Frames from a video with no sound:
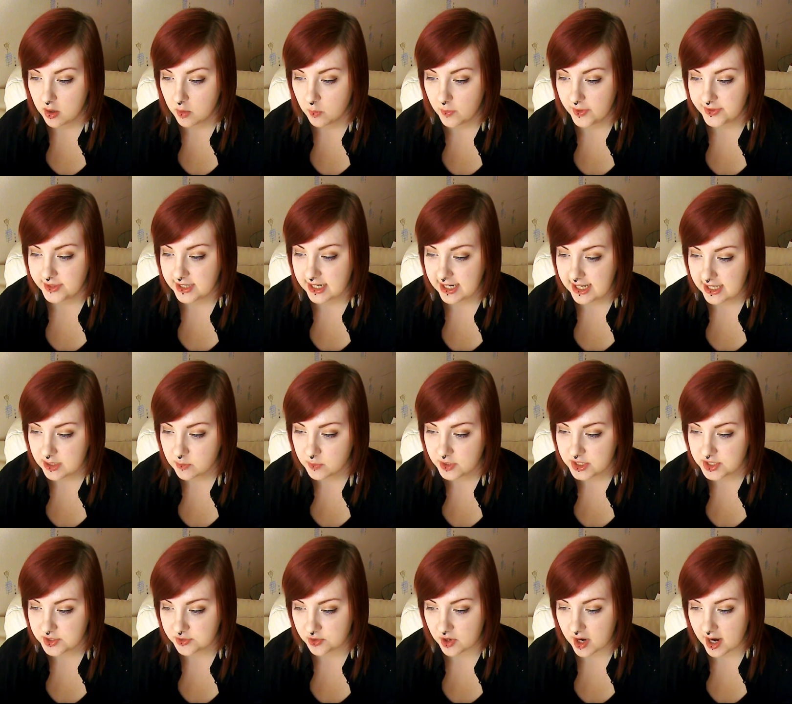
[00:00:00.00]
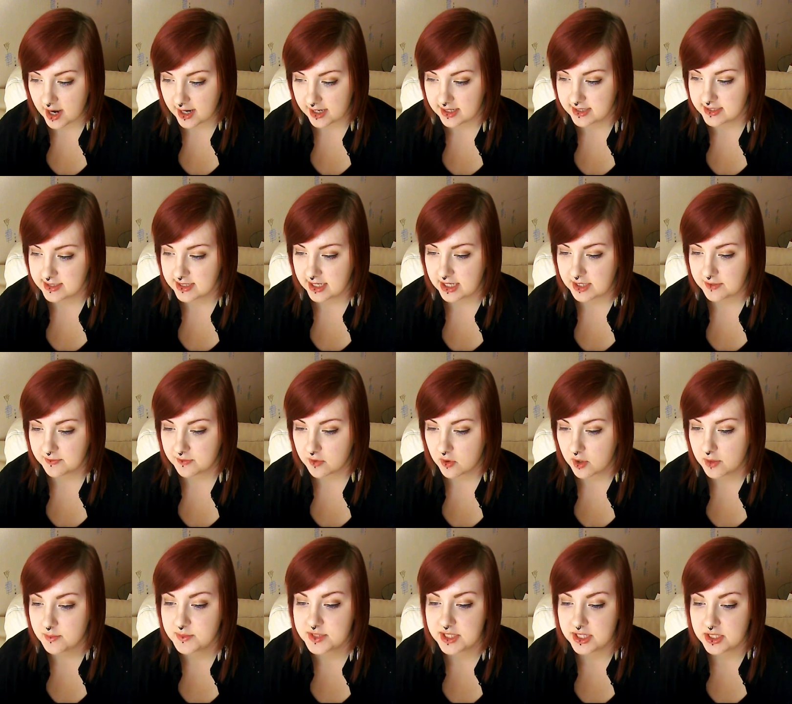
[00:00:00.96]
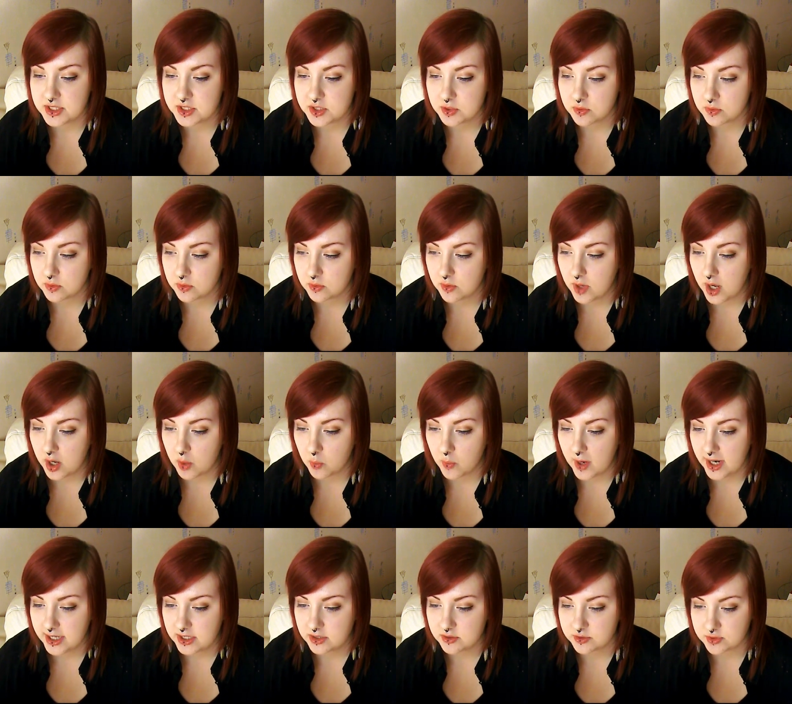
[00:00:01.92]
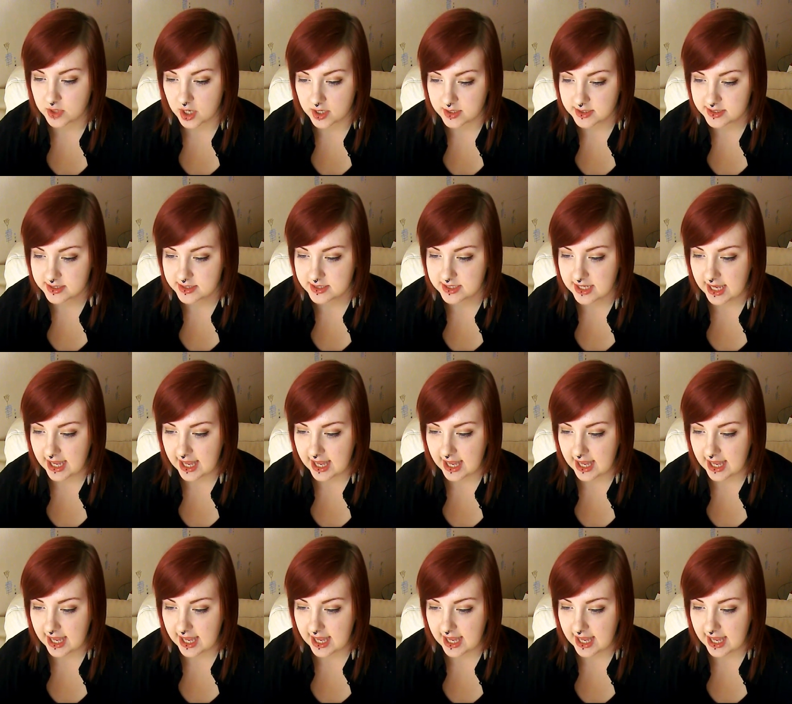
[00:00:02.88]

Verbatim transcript: When the liquid dries, it forms into a white crust